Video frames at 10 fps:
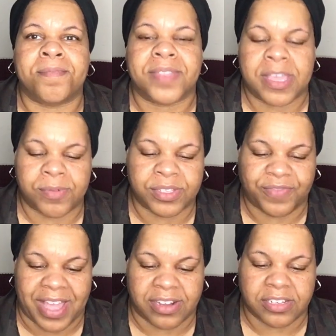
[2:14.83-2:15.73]
it was
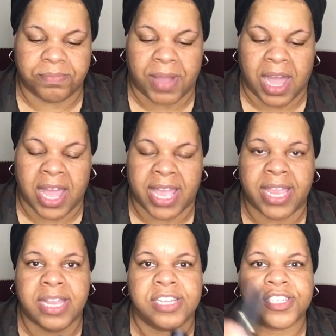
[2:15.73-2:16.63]
founded by
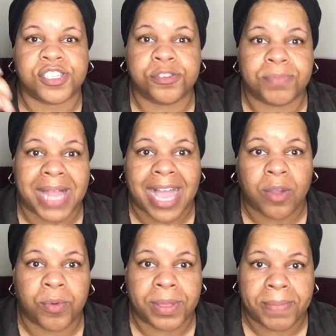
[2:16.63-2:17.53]
two black
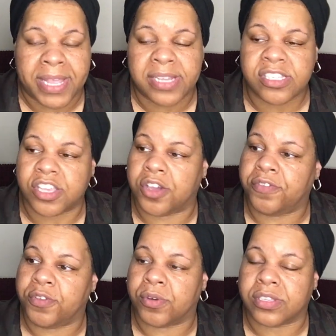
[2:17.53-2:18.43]
women. So if
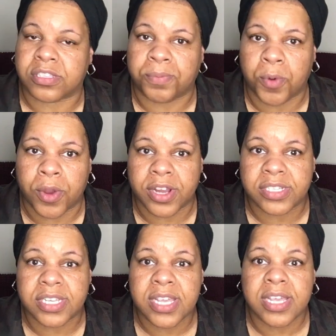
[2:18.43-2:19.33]
you want to
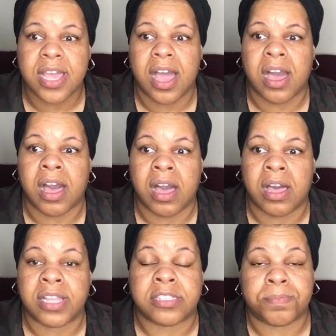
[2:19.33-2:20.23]
support,
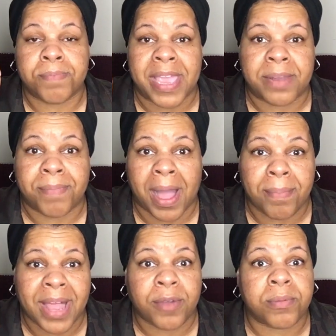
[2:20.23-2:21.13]
it's made by
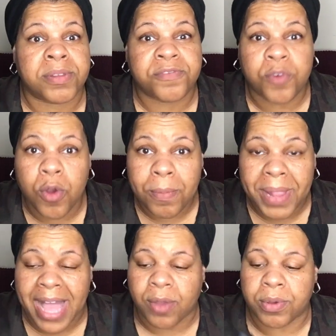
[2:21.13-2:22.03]
black women for
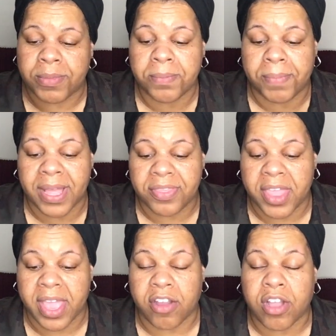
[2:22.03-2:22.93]
black women, but
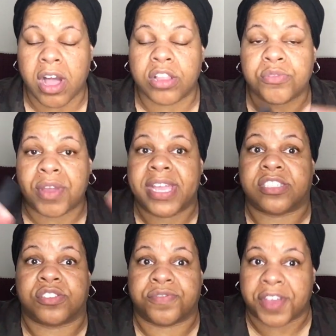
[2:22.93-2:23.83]
their color range
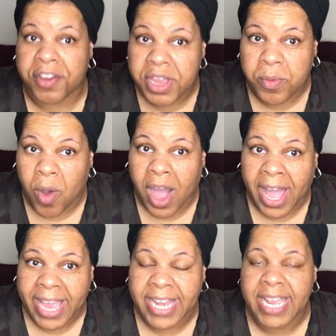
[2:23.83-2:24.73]
is very
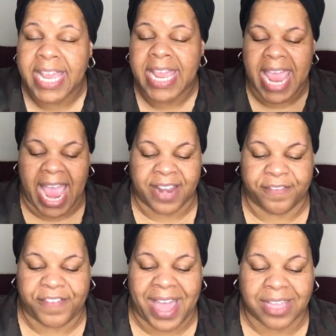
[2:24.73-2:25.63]
wide. And in
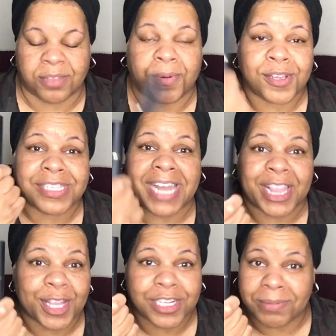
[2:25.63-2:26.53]
fact, the person I
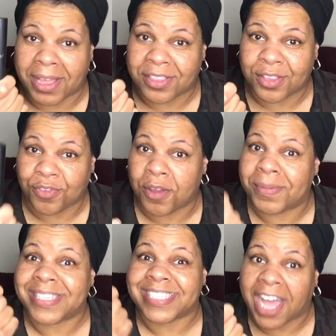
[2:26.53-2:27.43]
learned about this from
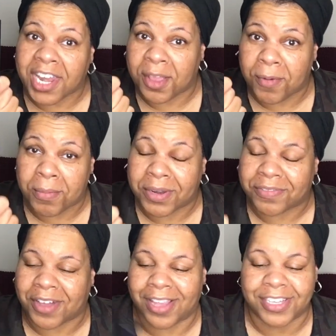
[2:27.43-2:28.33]
is not a woman
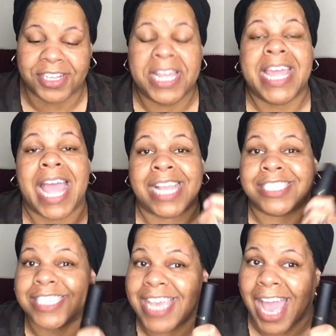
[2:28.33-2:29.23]
of color, and
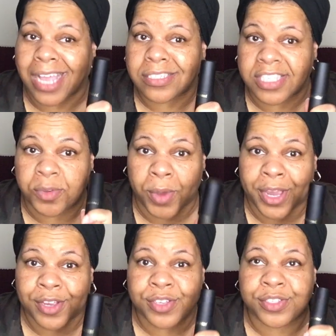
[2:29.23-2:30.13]
she actually
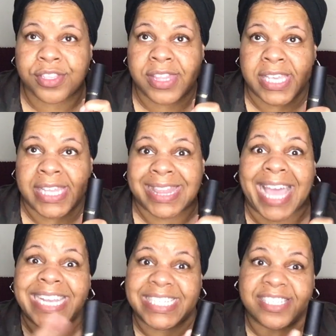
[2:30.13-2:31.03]
wears the
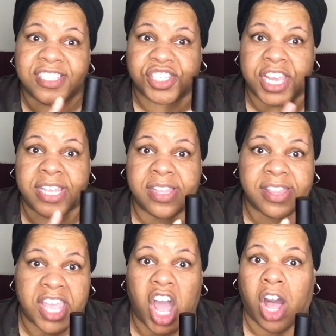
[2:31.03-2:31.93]
lightest shade that
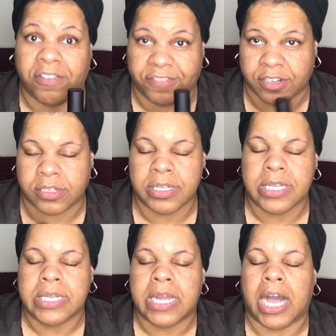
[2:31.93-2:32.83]
they offer.
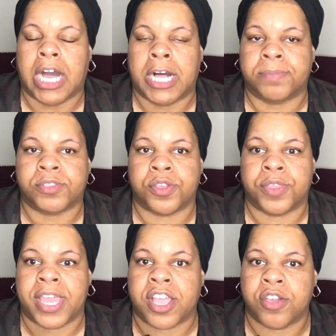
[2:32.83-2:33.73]
So
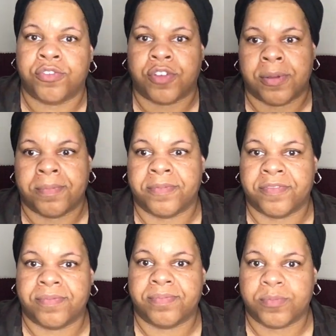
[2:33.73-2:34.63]
they go from
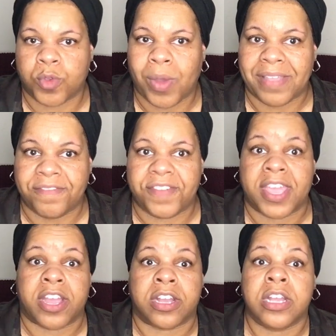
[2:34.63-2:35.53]
quite
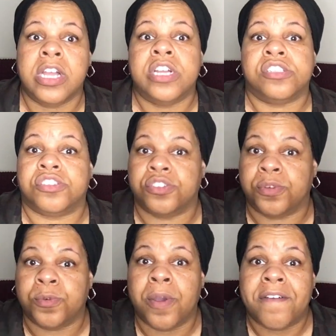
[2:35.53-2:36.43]
fair
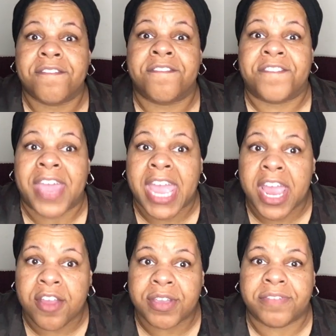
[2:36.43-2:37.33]
to
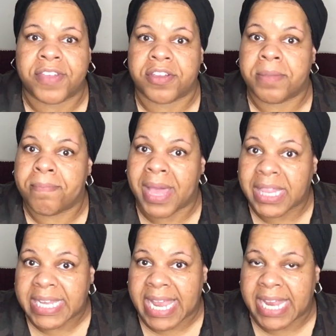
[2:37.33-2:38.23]
very, very
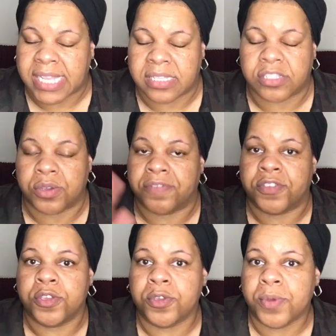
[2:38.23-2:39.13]
melanated. So if
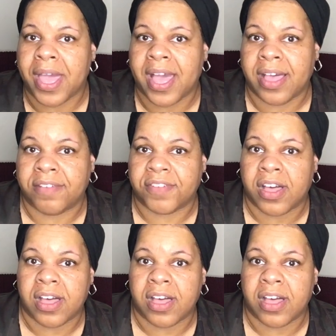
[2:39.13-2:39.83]
you have,